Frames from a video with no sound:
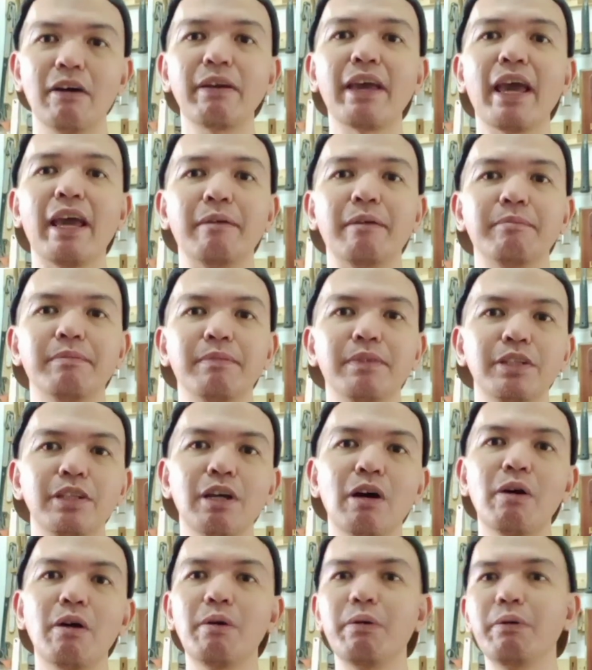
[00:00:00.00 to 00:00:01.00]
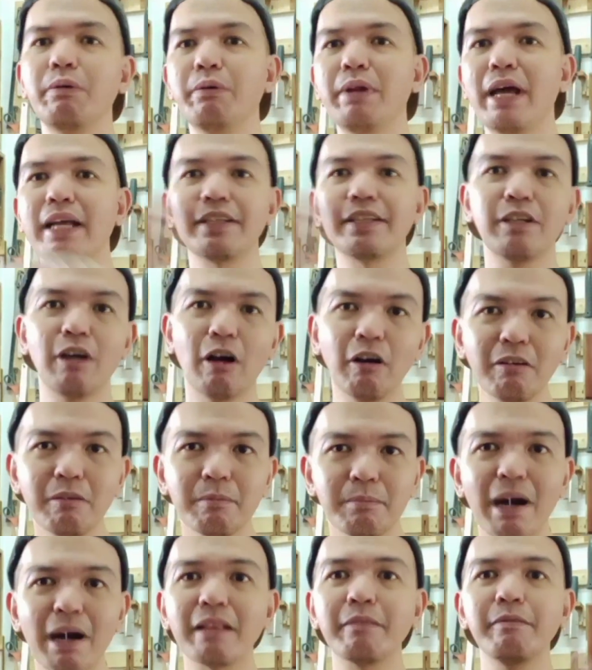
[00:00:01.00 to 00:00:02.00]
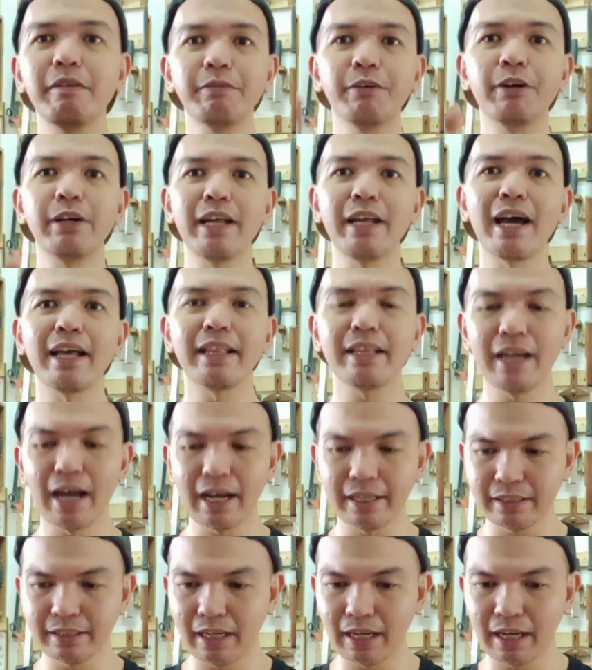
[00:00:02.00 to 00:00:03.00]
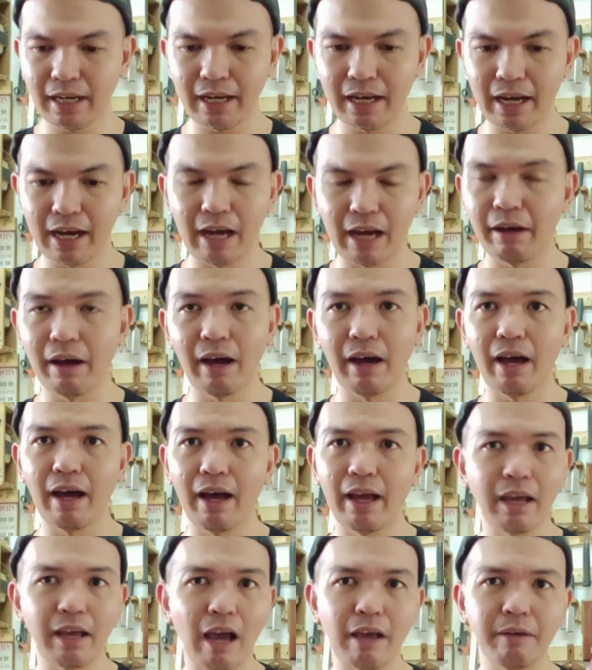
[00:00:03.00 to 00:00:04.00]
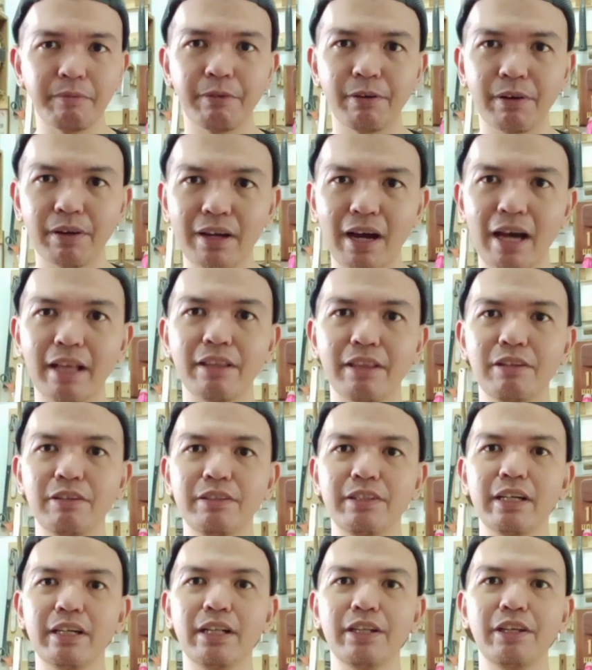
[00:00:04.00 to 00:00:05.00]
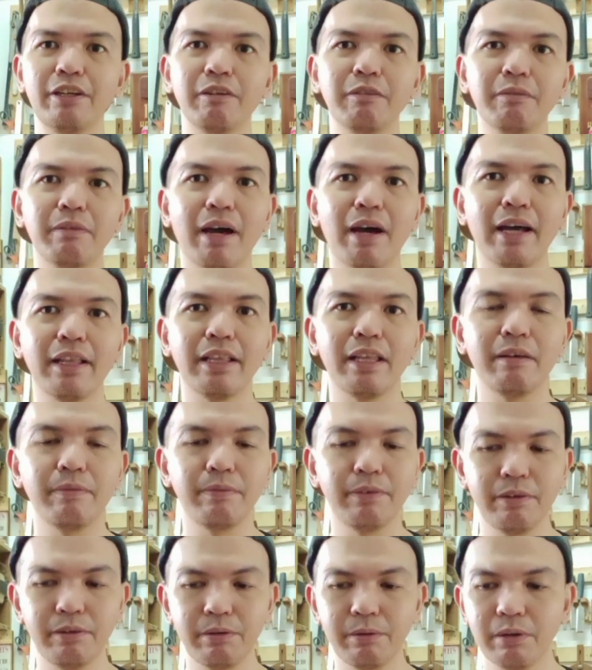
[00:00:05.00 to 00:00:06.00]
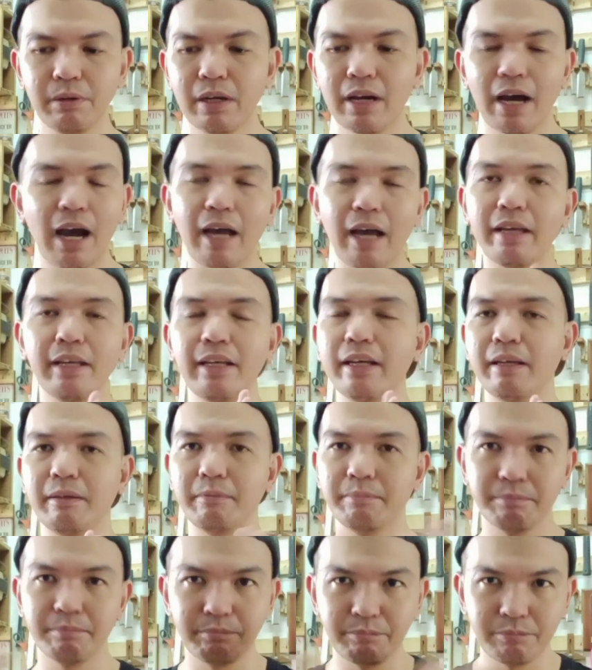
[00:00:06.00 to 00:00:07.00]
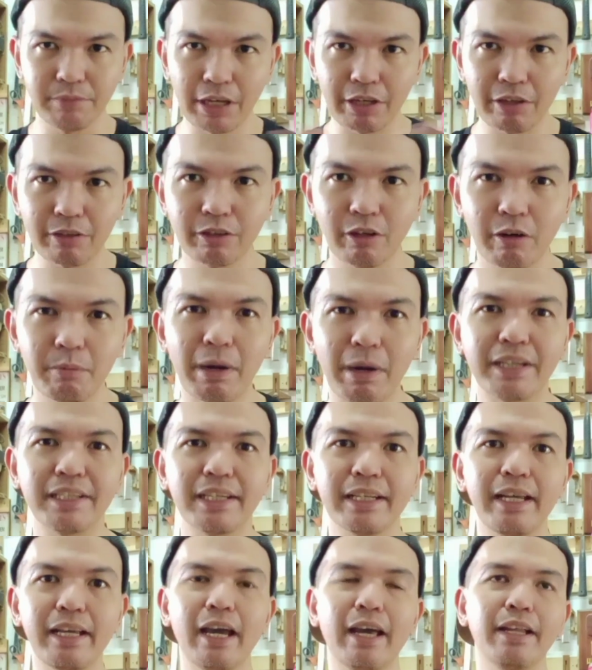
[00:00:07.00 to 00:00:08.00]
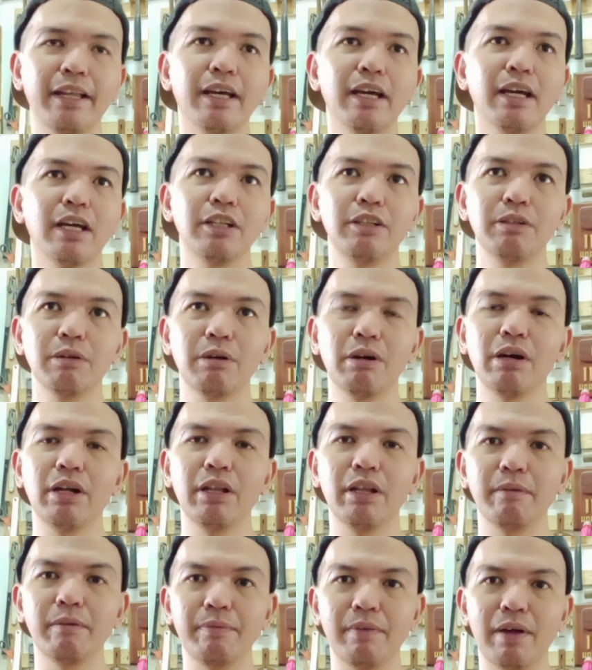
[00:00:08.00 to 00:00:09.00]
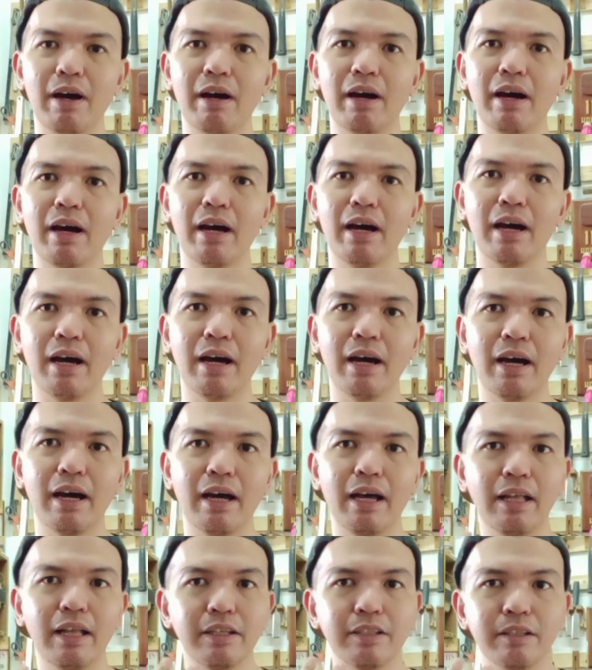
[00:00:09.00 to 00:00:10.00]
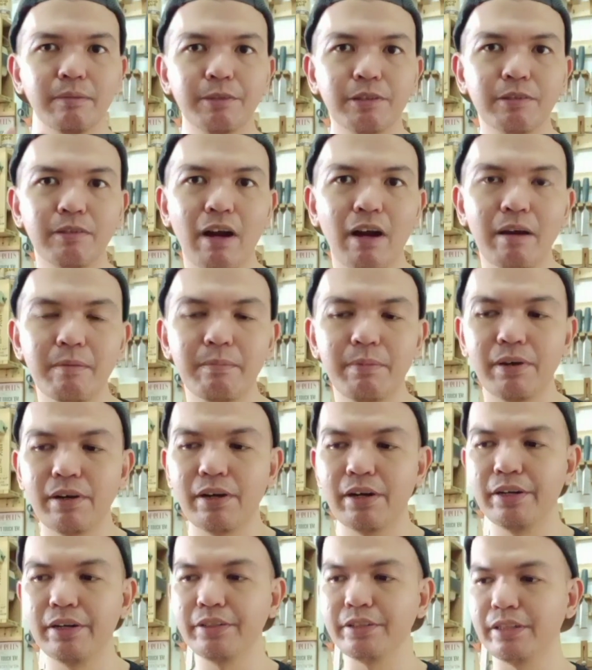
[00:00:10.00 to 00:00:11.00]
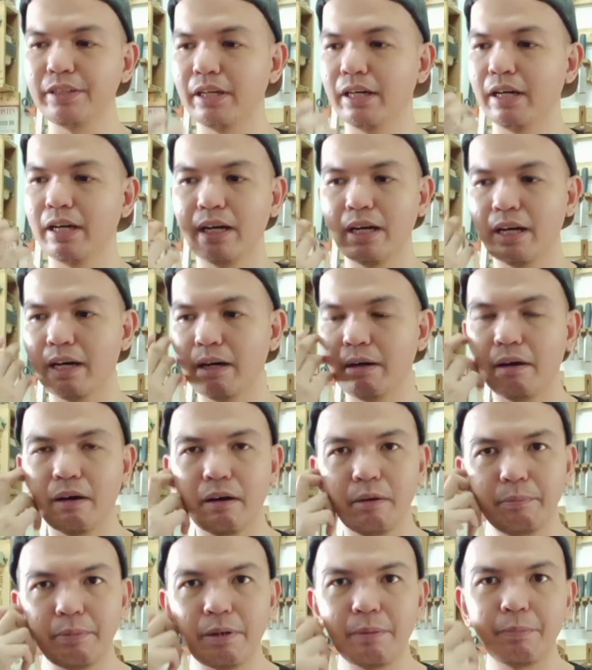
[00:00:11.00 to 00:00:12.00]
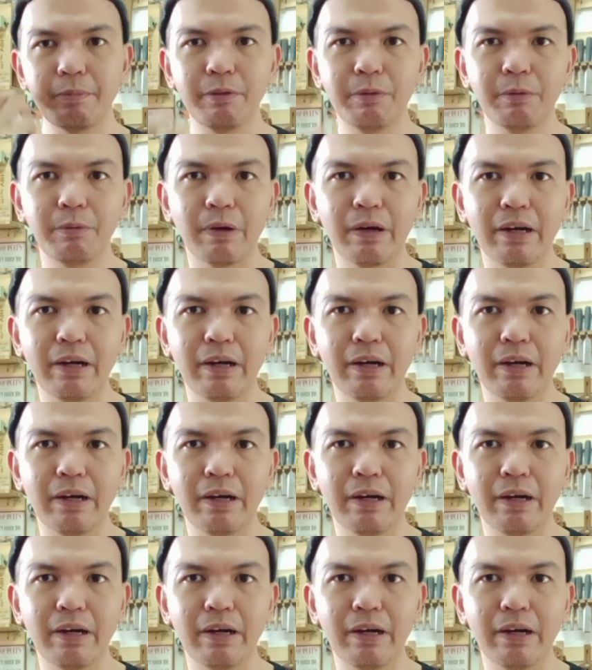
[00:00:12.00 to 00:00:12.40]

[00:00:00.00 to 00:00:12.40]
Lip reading: Okay, so let's go. But before that, guys, I forgot to tell you that I thank you so much again to all of the subscribers, the people